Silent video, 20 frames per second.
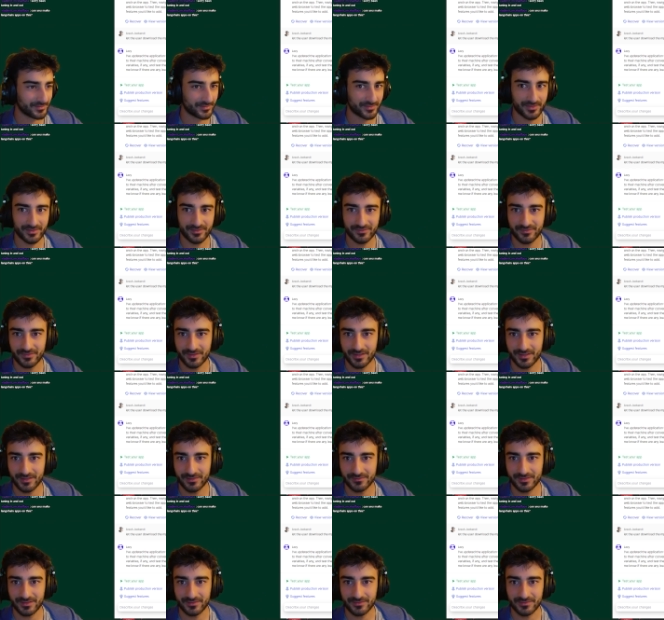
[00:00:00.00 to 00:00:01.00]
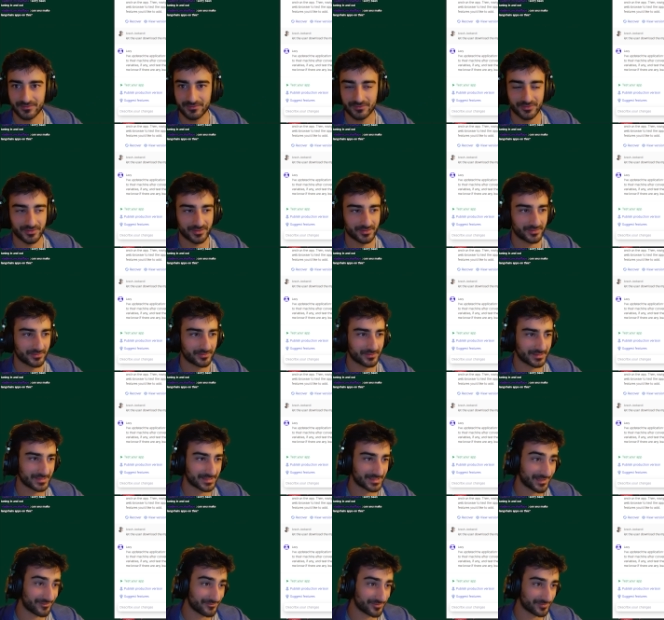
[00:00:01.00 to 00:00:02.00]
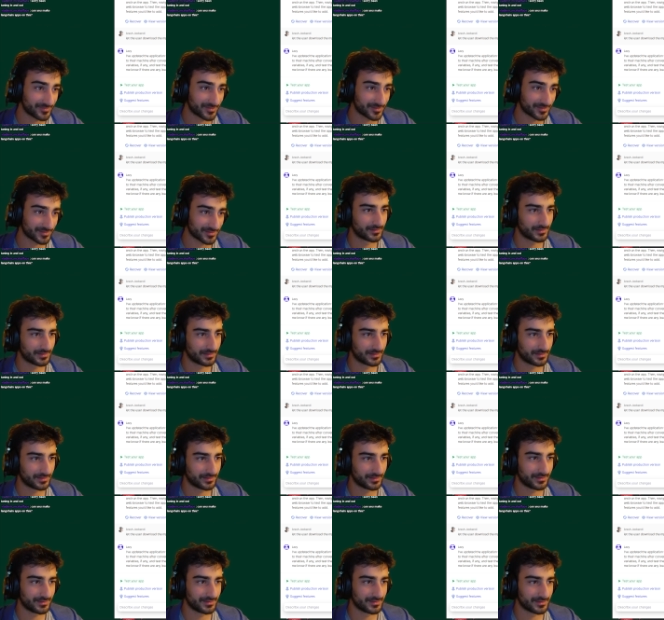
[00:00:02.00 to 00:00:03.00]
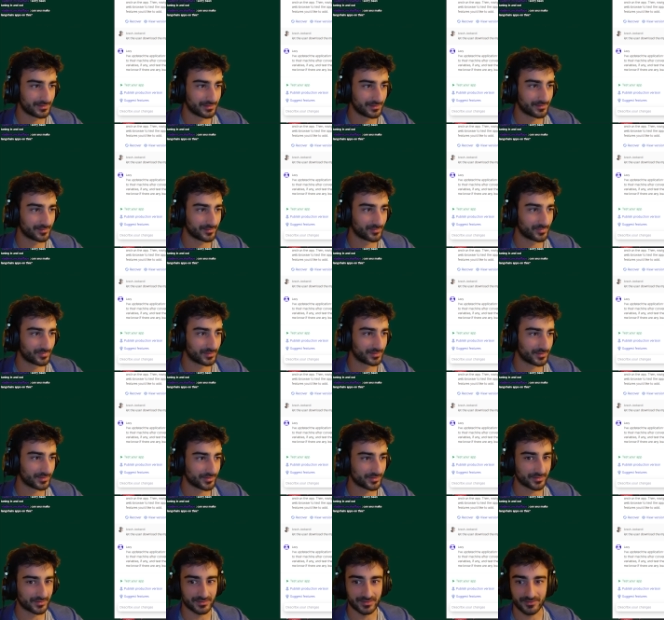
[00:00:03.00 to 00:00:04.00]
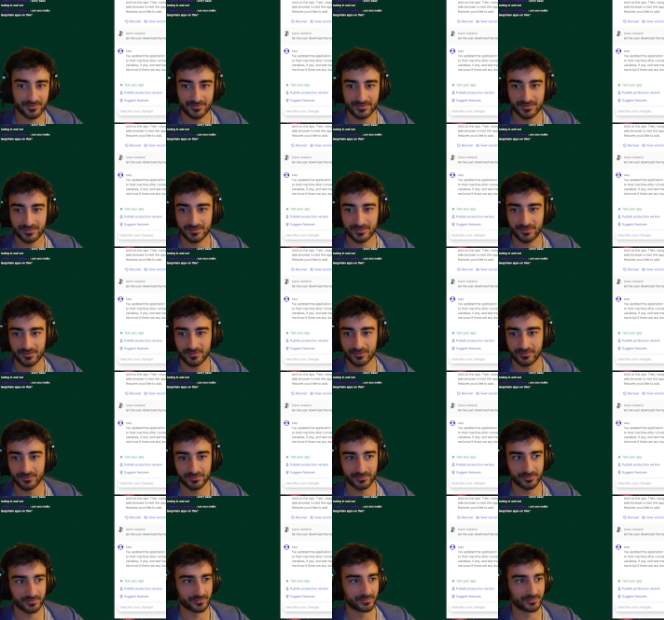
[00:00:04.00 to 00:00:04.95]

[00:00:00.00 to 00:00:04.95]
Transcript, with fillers: 35, now it's 42, in seven minutes. Easy completion. That was so good.